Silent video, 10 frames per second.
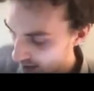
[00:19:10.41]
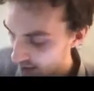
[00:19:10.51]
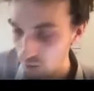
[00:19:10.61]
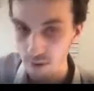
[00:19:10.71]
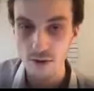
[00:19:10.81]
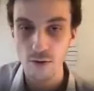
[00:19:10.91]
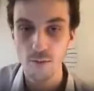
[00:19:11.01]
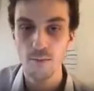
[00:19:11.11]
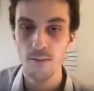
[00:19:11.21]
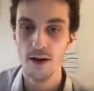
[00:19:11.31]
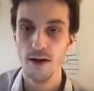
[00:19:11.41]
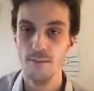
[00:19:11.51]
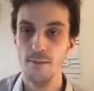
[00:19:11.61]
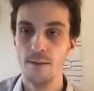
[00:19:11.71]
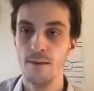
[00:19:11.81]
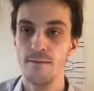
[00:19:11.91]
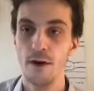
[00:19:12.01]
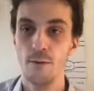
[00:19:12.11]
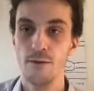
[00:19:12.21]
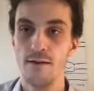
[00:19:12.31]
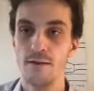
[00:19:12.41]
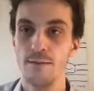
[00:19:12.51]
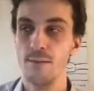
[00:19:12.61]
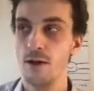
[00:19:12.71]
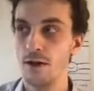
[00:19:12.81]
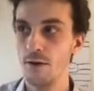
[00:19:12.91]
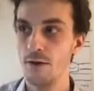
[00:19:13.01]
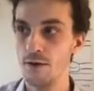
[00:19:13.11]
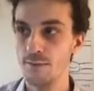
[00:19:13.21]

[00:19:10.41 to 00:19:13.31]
in degree two, um, my variables have to be polynomial,